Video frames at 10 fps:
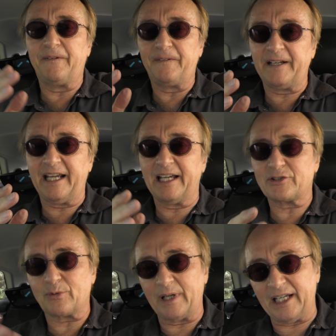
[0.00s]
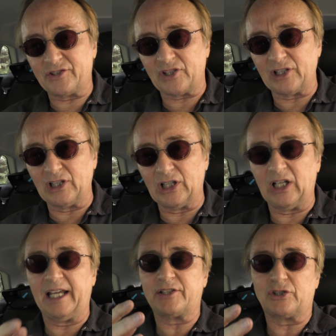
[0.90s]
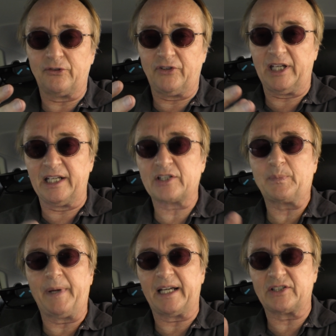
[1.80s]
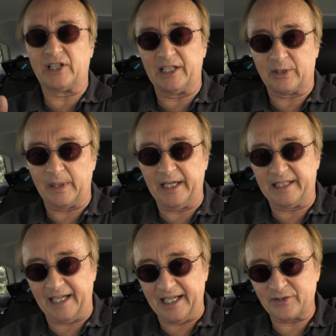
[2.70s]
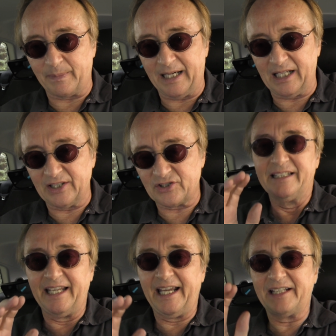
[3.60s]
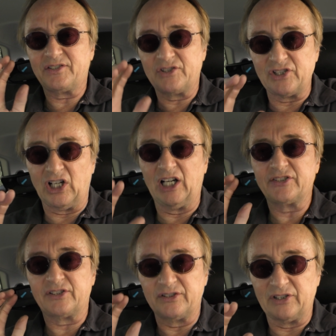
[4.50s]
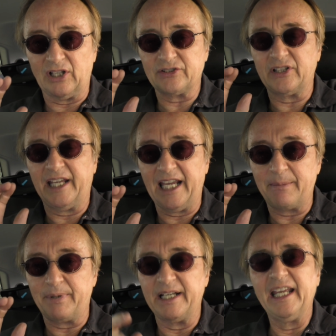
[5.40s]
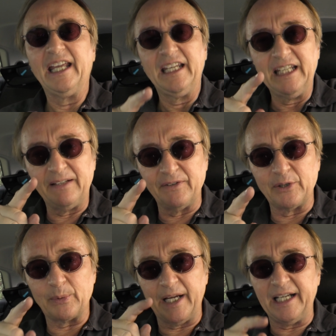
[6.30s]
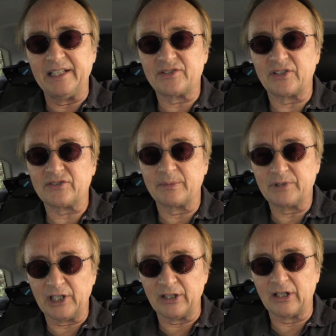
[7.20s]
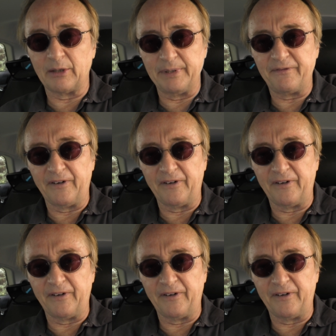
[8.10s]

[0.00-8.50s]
fast, racy little S U V and expect to get great gas mileage. That just doesn't happen. Even the rating systems here are a bit